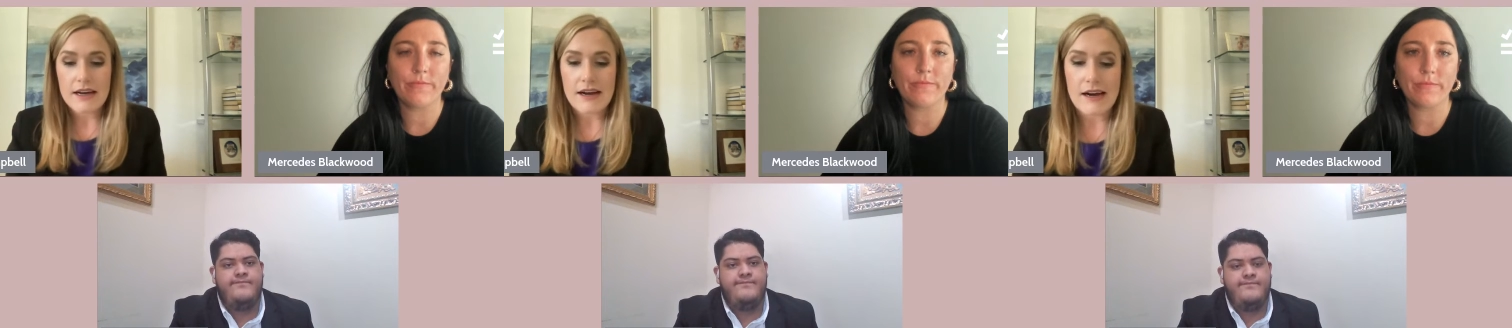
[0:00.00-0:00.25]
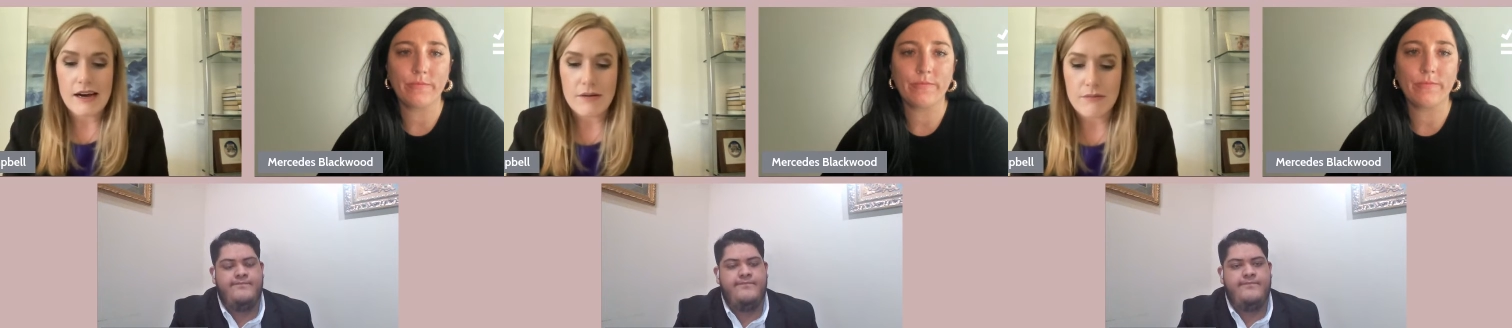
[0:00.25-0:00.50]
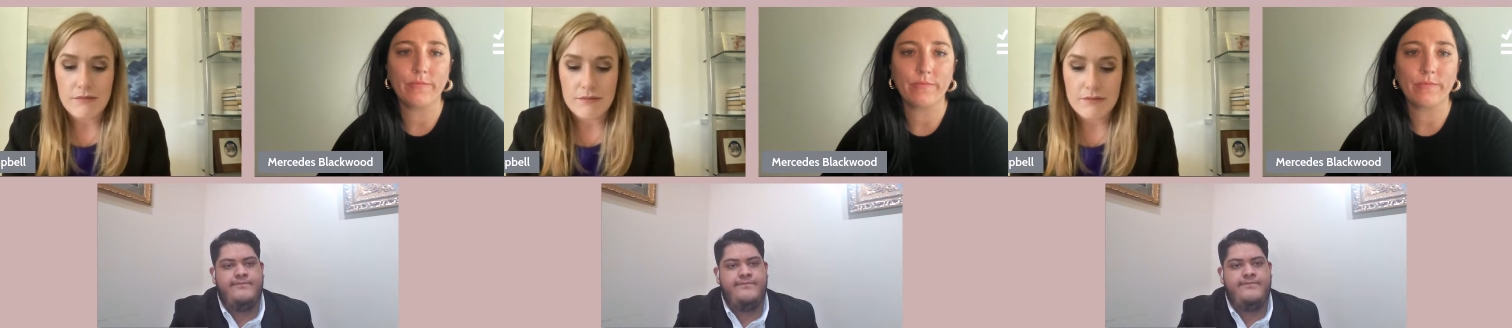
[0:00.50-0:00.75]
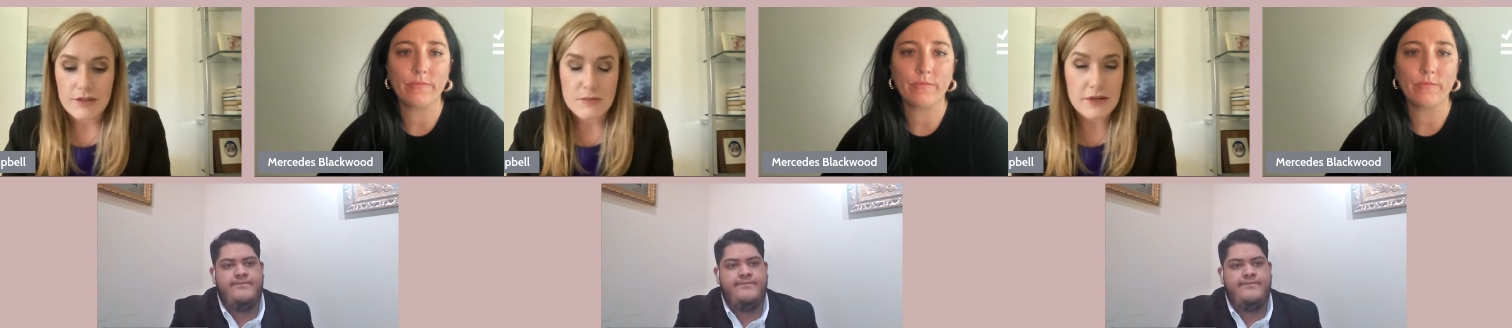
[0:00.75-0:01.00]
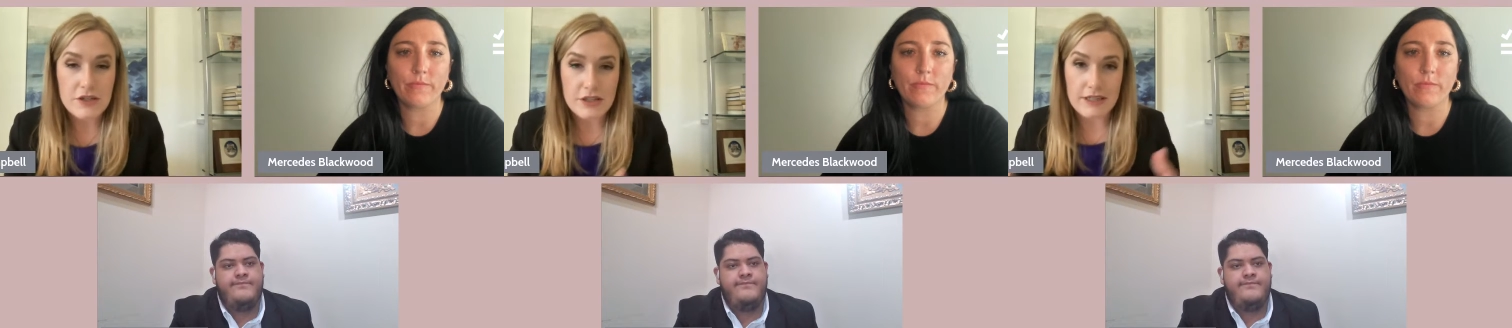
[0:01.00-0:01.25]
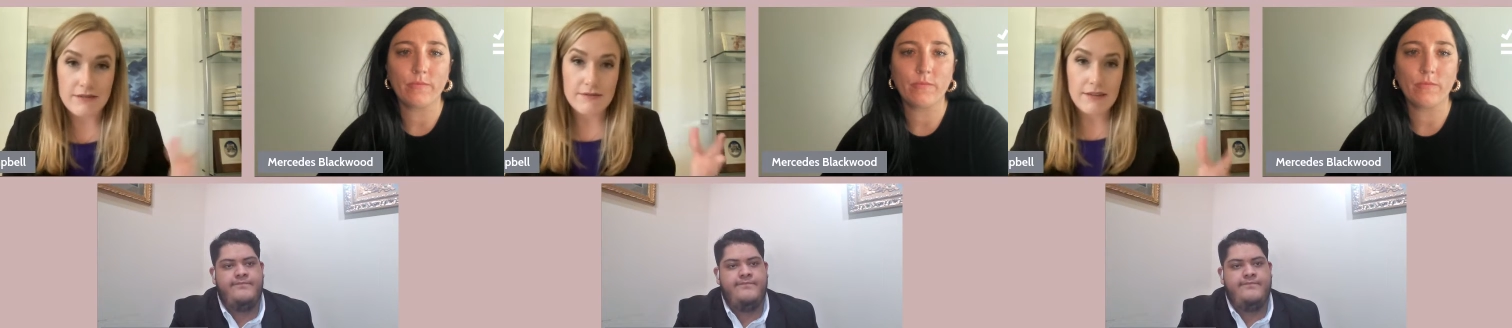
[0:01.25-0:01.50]
Speaker 1: um,
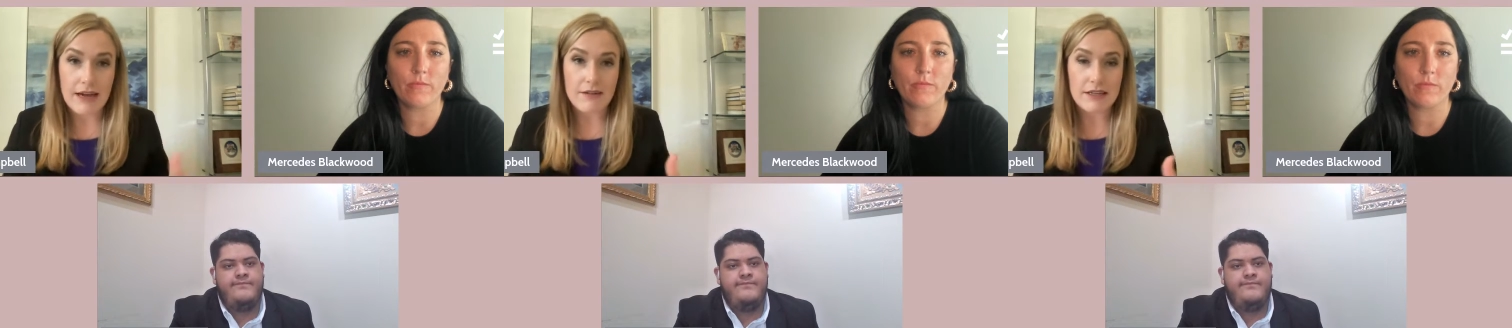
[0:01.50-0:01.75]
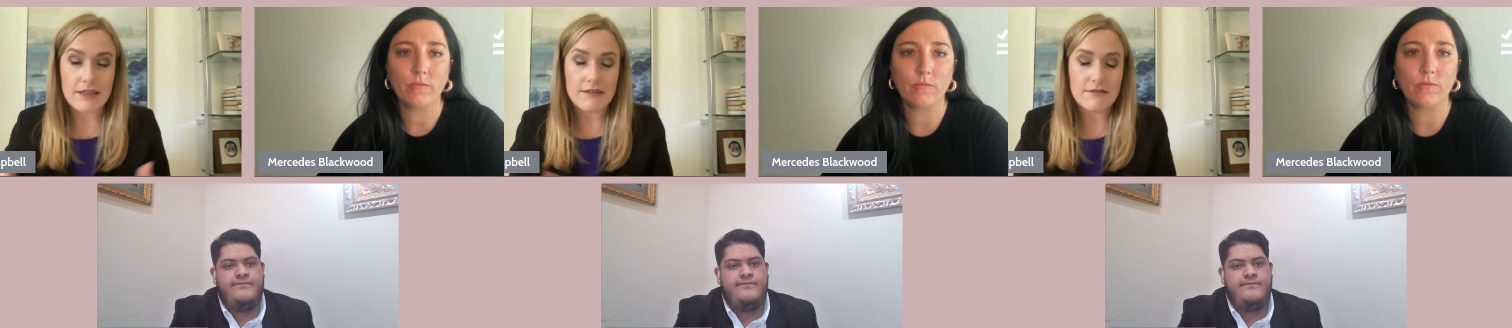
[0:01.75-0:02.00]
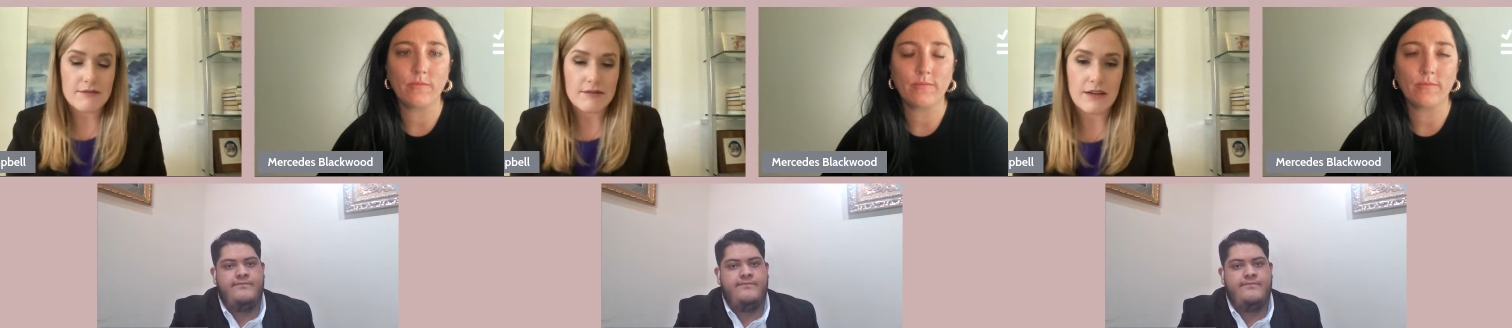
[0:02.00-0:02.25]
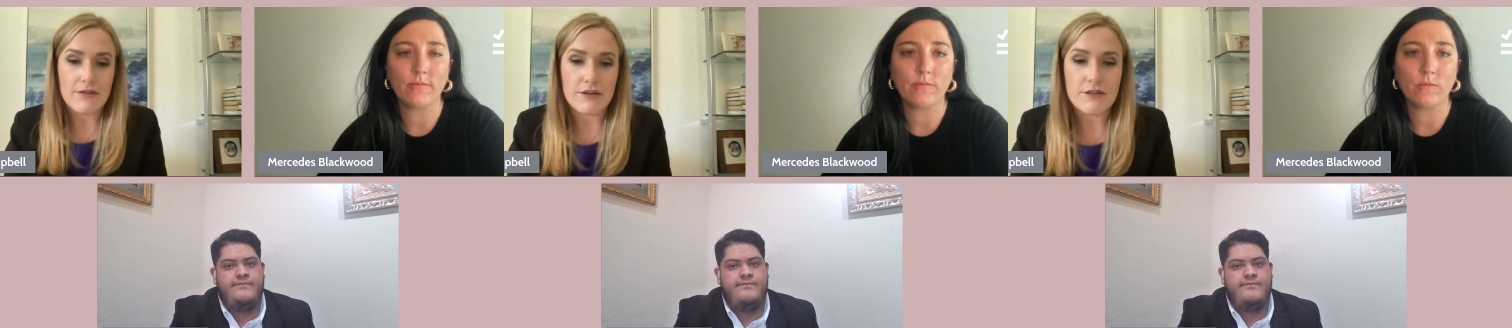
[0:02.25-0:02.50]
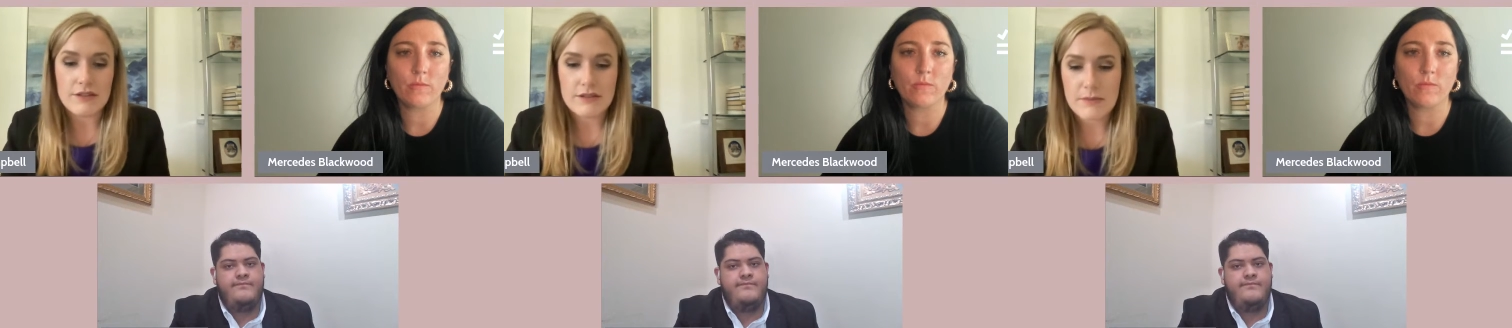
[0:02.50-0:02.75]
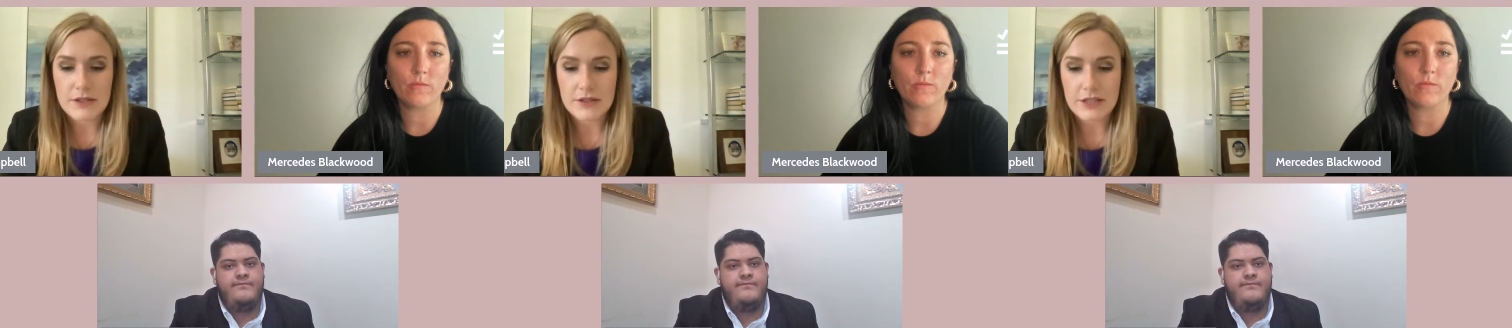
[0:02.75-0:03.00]
especially county level,
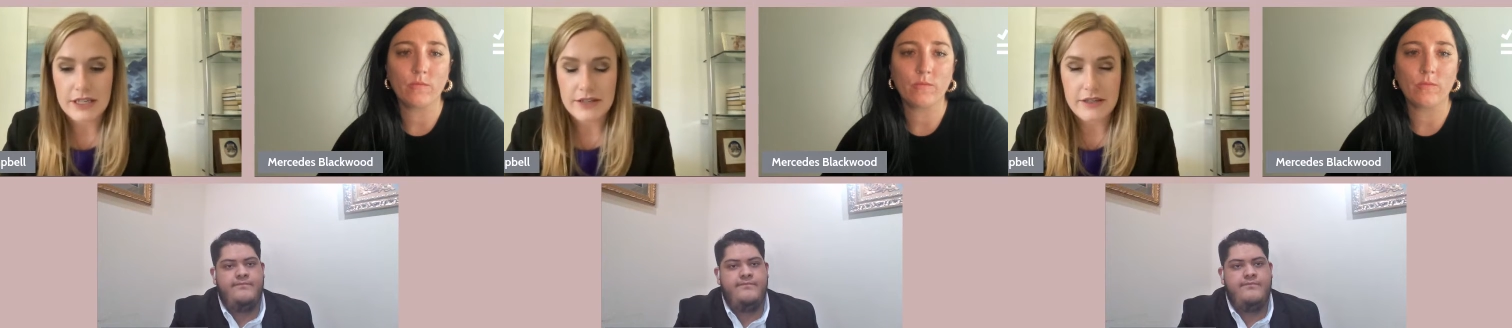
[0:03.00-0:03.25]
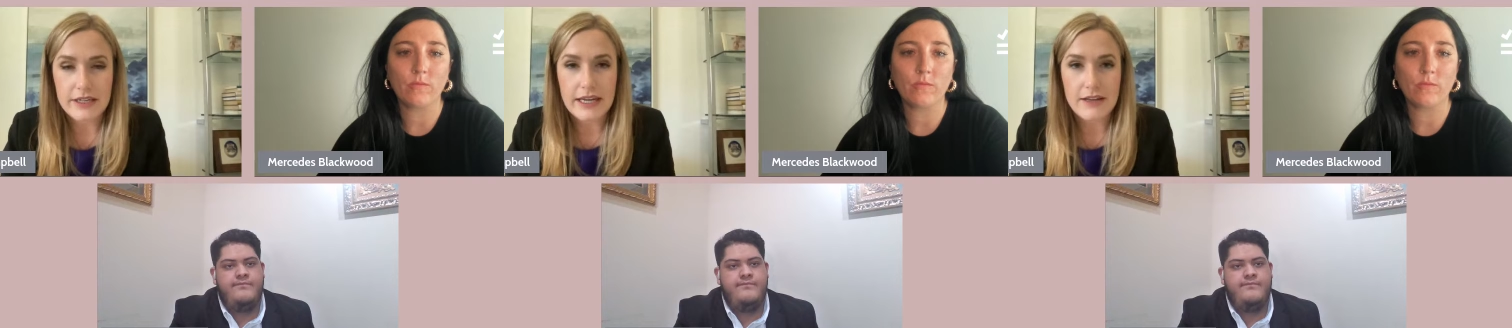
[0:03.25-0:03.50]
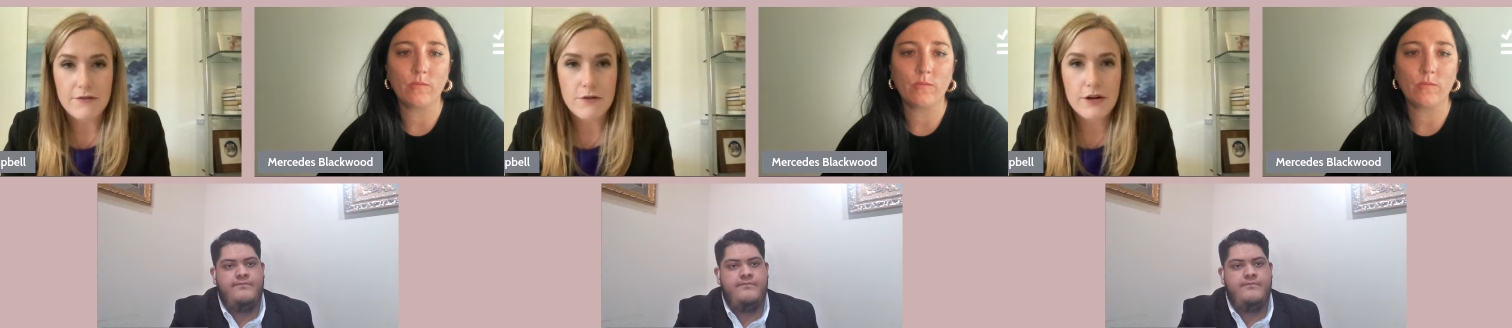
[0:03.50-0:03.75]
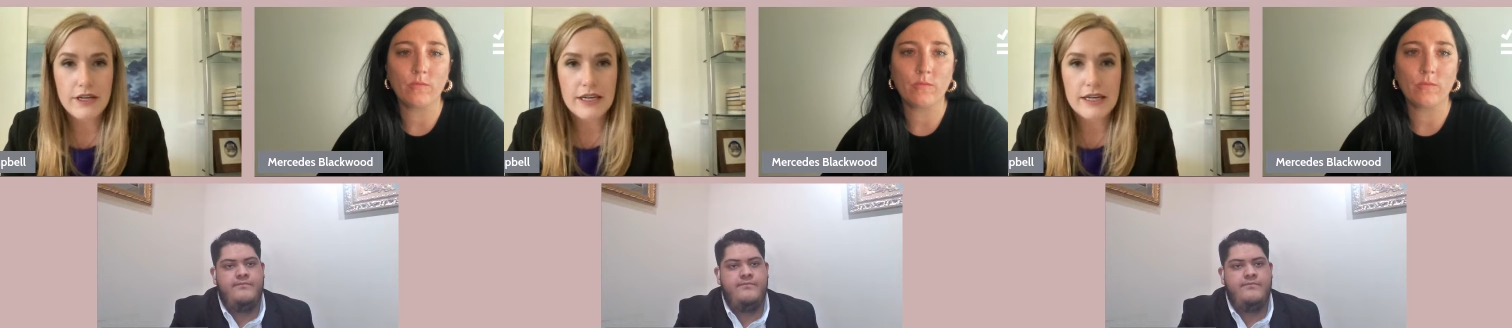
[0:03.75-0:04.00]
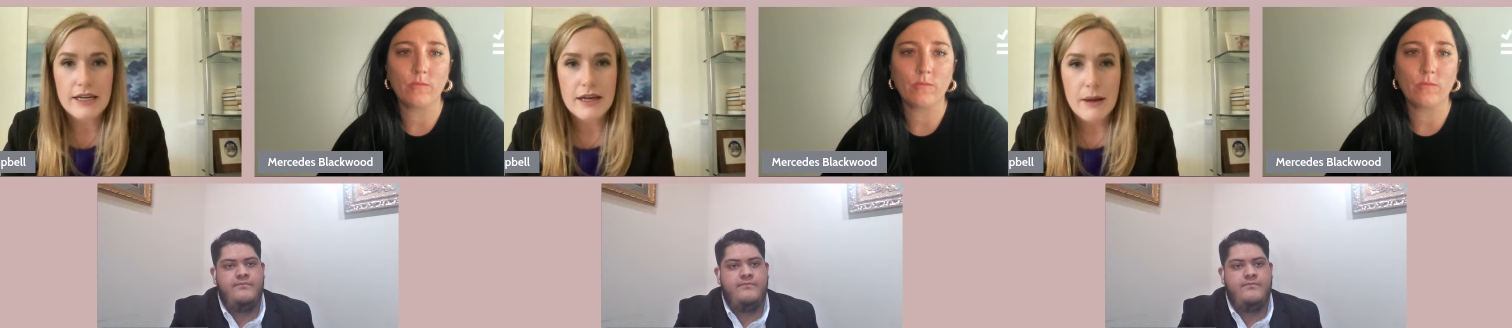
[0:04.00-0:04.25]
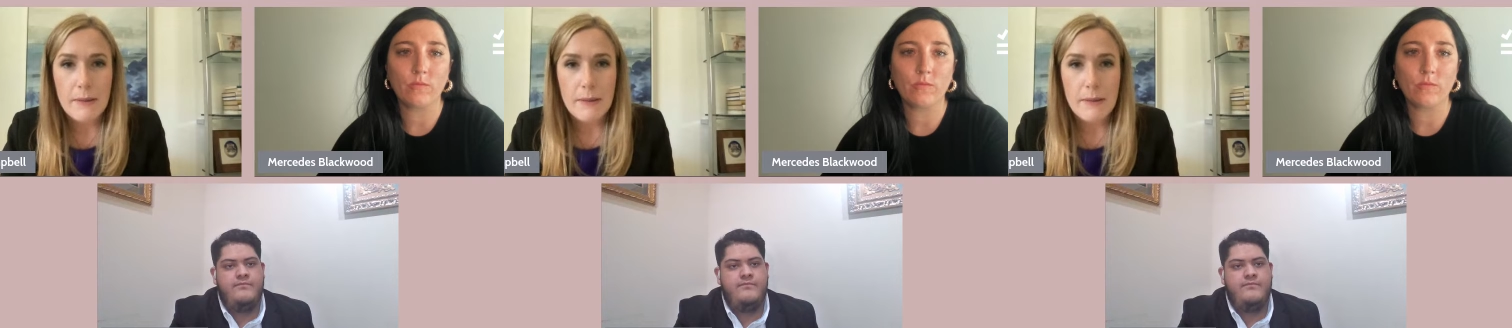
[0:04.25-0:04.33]
especially here in California.